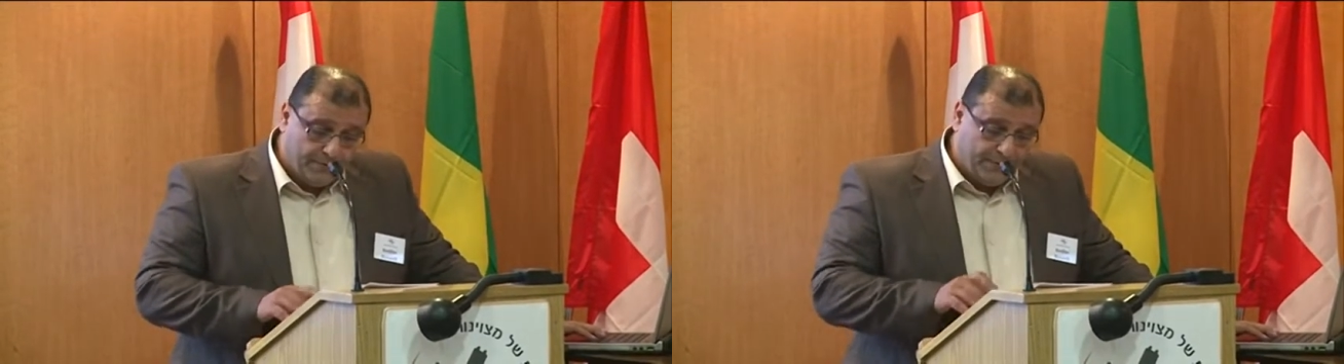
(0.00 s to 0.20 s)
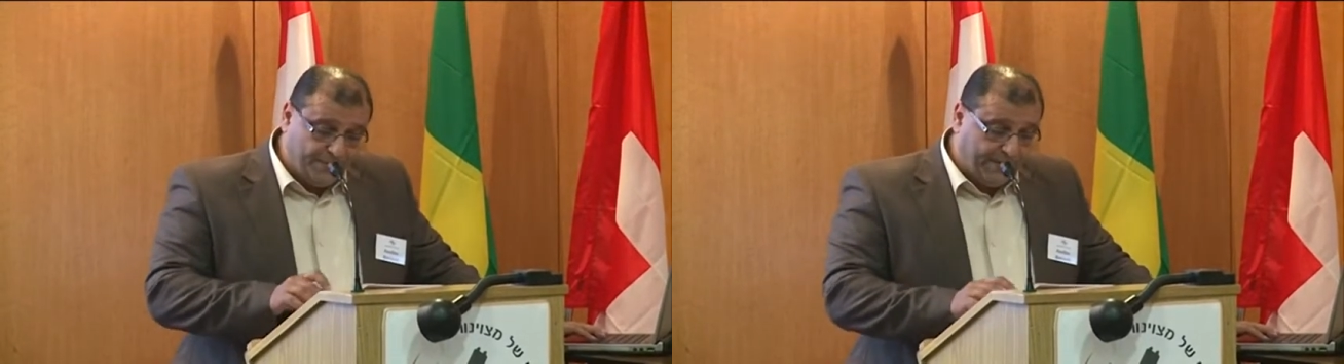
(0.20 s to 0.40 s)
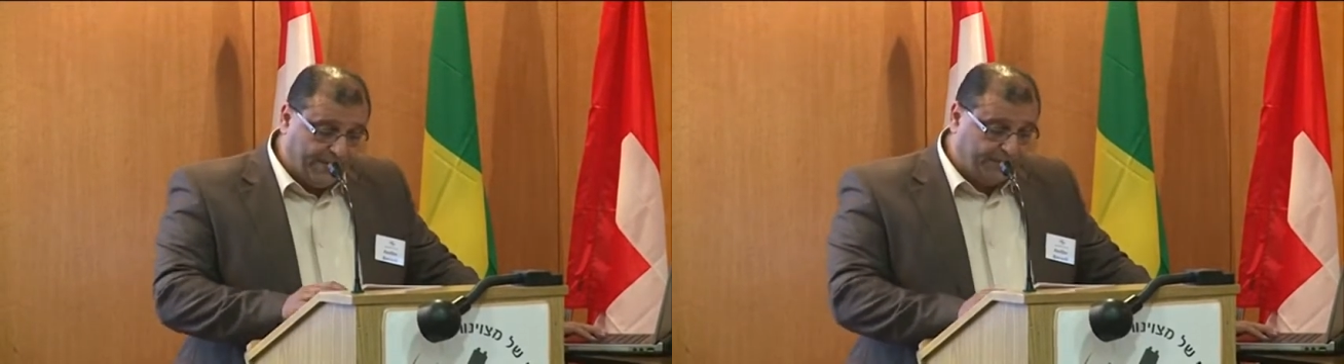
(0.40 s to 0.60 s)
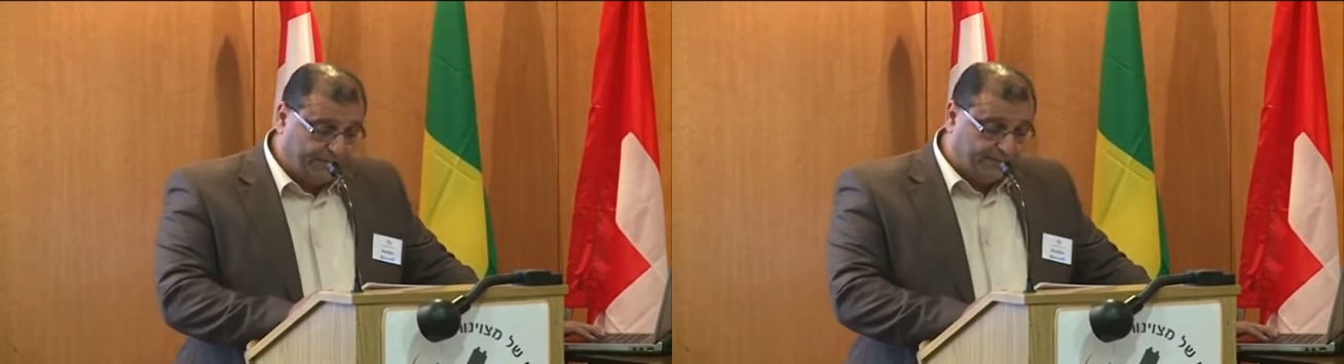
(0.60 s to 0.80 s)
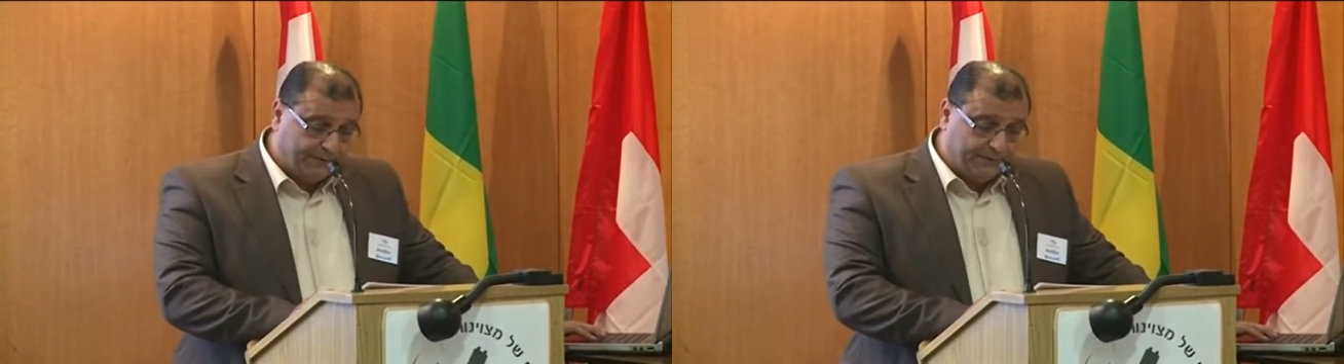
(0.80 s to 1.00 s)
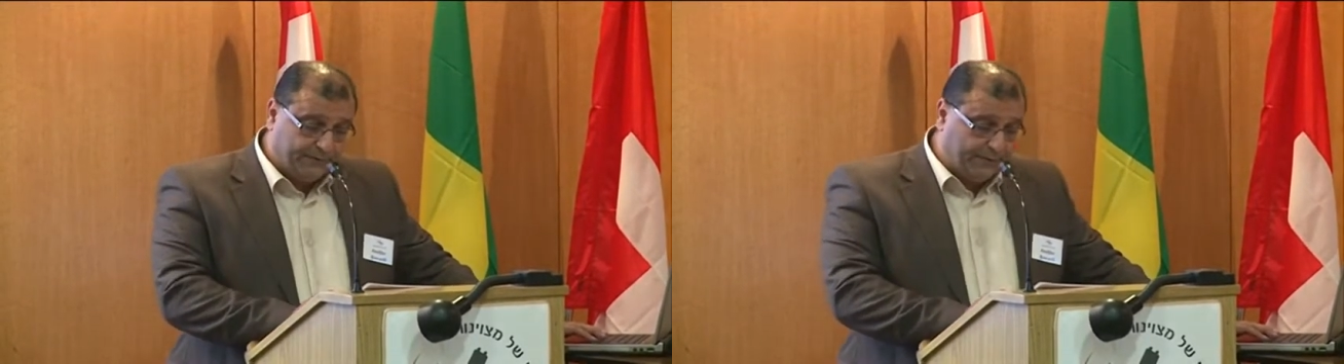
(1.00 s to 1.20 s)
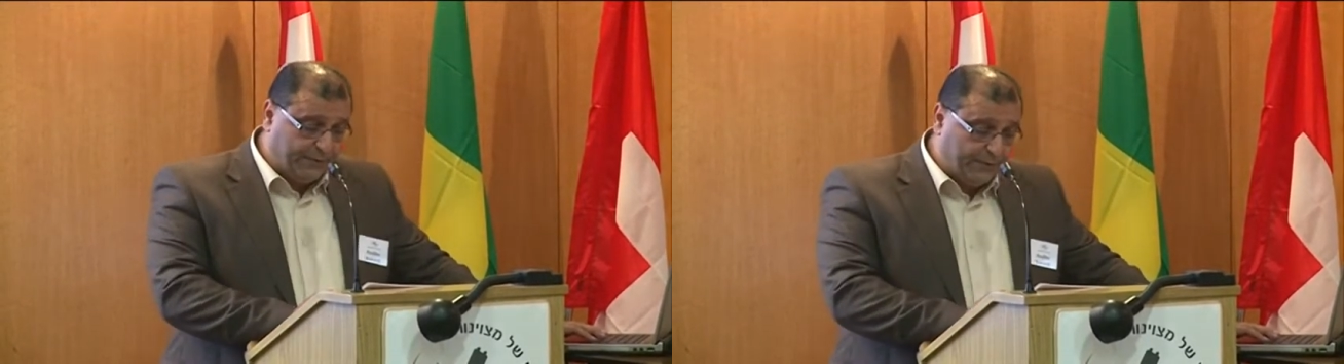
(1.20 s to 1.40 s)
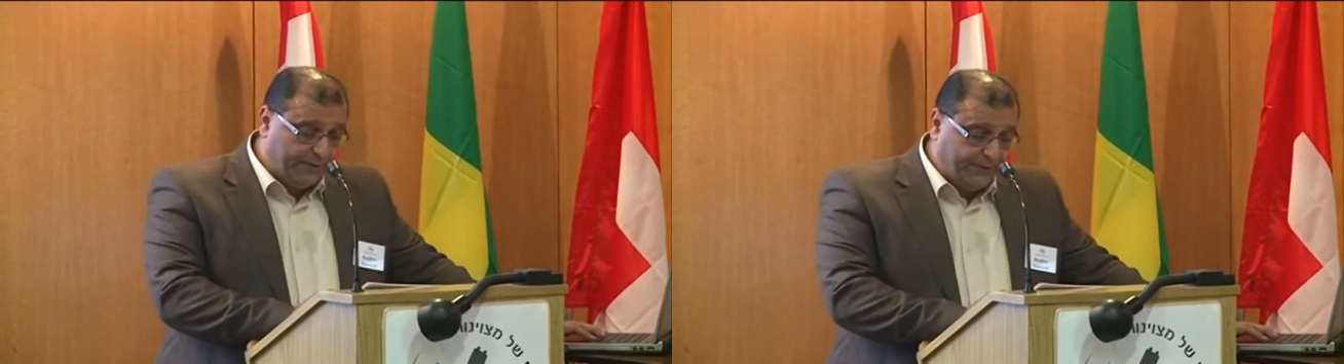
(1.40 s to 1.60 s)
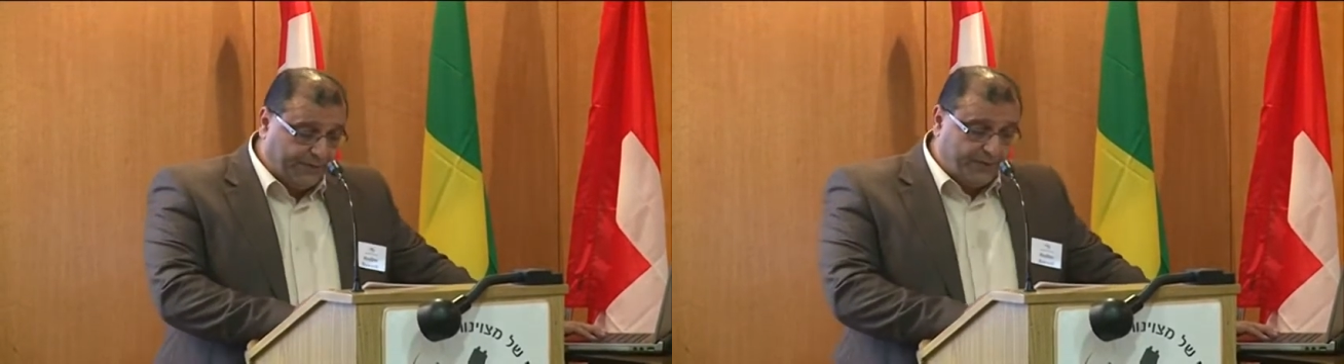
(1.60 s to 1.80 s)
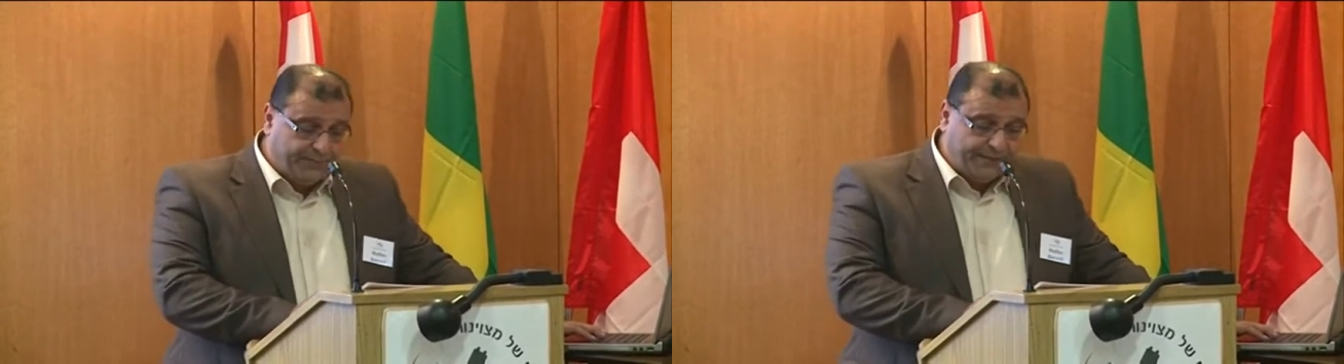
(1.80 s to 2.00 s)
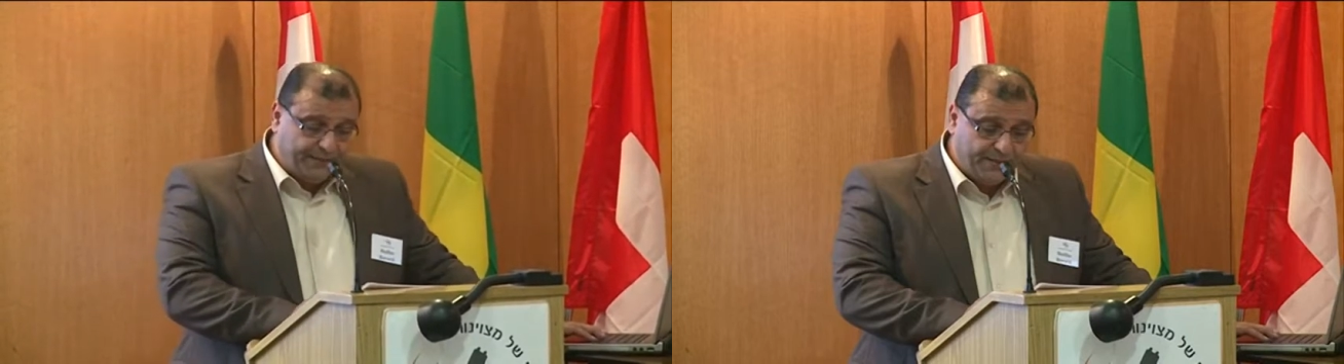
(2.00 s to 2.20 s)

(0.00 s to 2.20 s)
that Arabic is